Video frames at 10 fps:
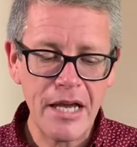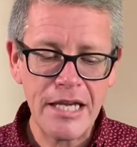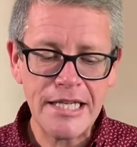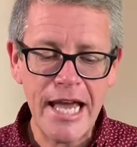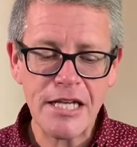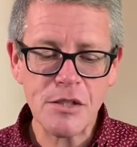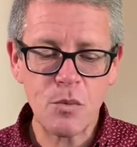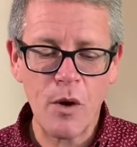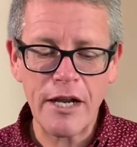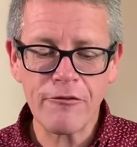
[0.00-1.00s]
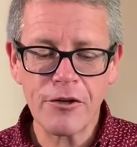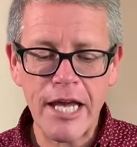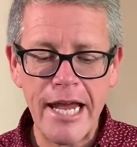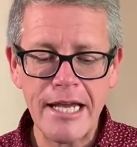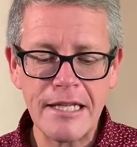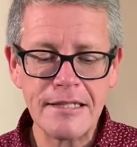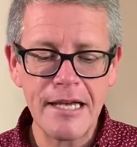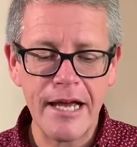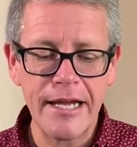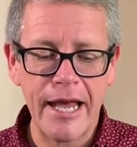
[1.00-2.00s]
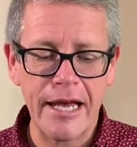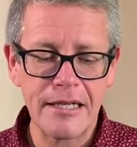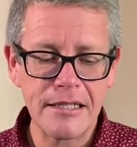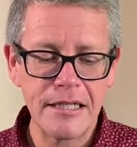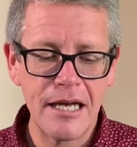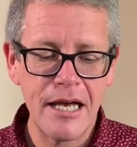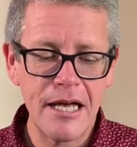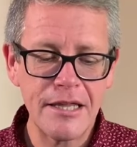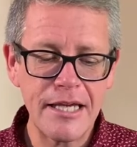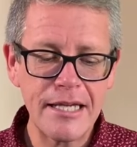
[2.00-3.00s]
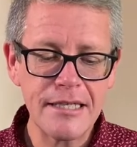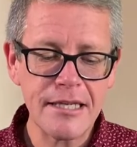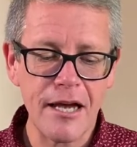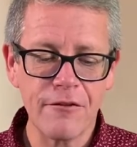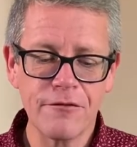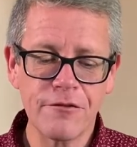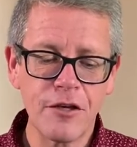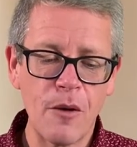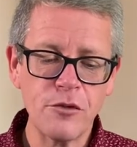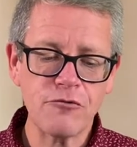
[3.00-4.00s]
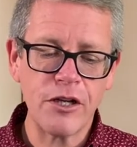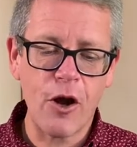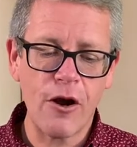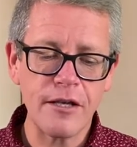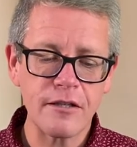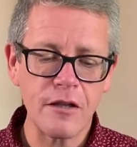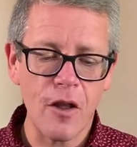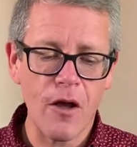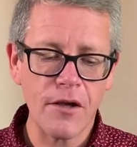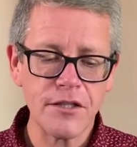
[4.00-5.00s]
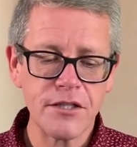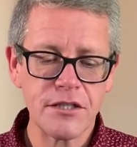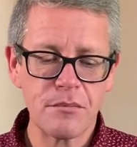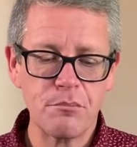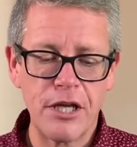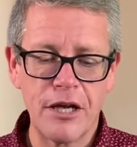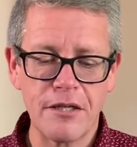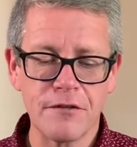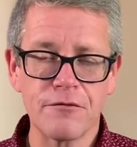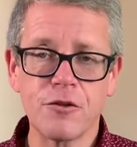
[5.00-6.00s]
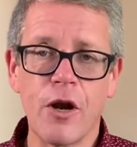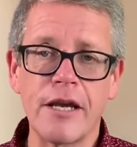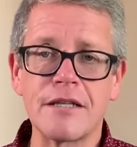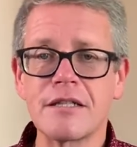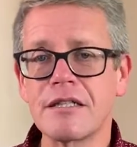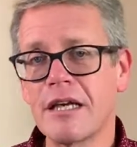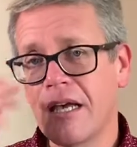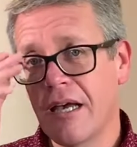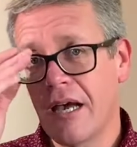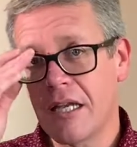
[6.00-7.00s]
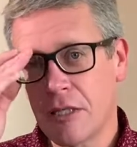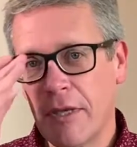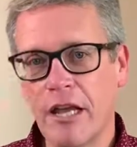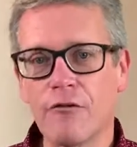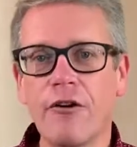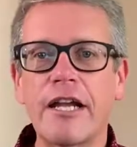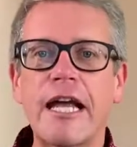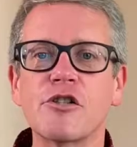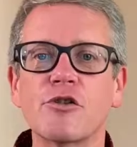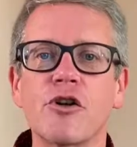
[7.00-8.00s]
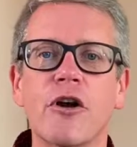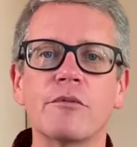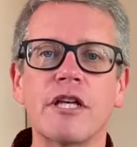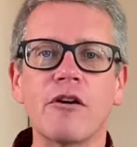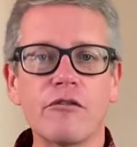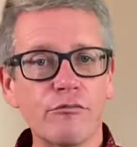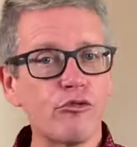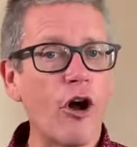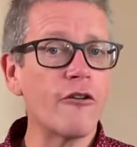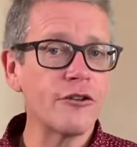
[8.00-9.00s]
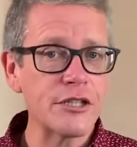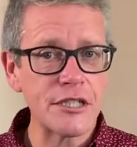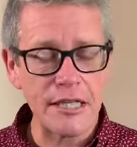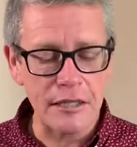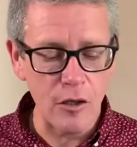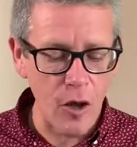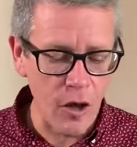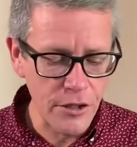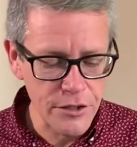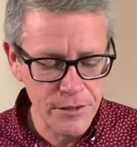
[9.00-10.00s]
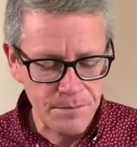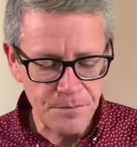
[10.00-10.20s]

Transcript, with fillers: Yet, whatever gains I had, these I've come to regard as loss because of Christ. And he's speaking in financial terms here of profit and loss.